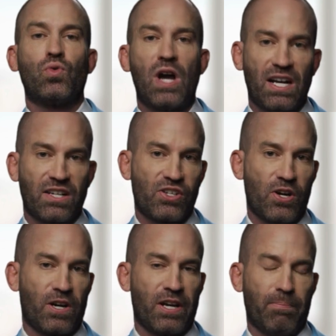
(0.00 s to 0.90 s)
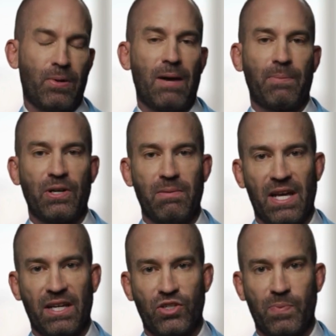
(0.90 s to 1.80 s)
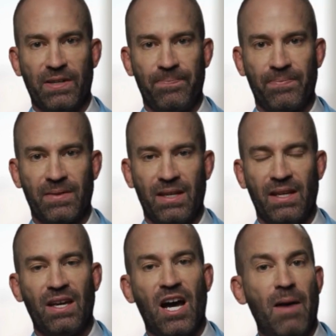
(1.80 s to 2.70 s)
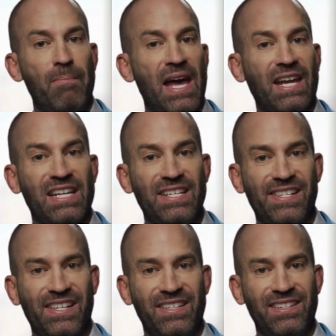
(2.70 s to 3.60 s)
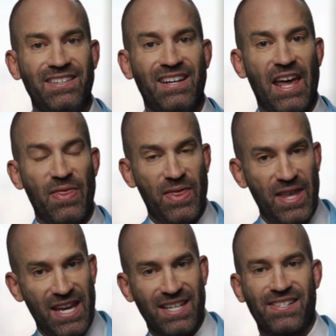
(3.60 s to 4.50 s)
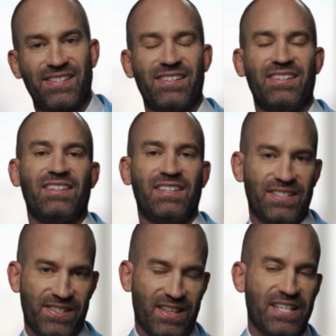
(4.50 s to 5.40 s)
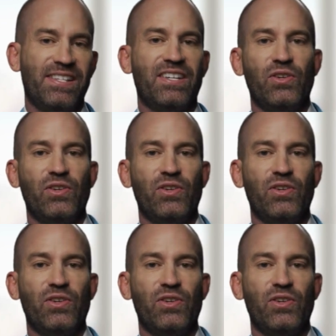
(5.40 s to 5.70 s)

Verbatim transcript: rock star in property management. I'm Matt Easton, and this is Leasing